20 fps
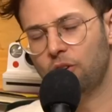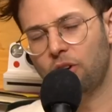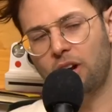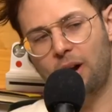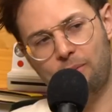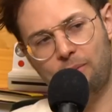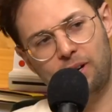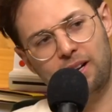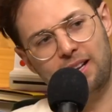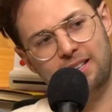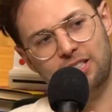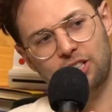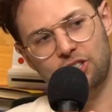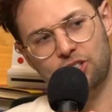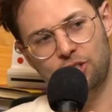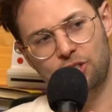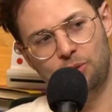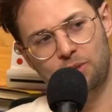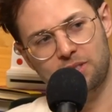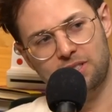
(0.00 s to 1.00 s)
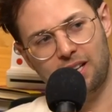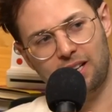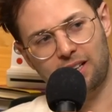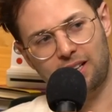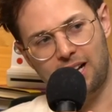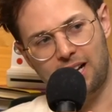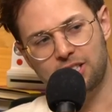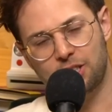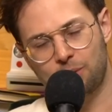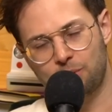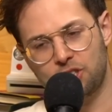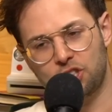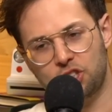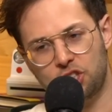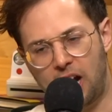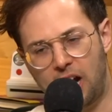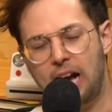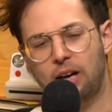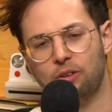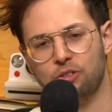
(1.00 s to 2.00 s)
You know what I'm realizing too is that Gosling was a
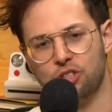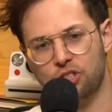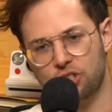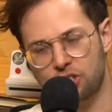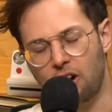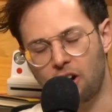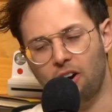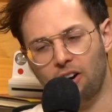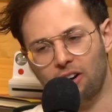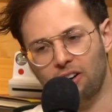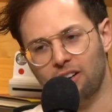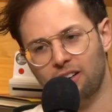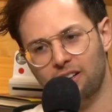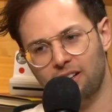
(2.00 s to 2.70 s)
child star.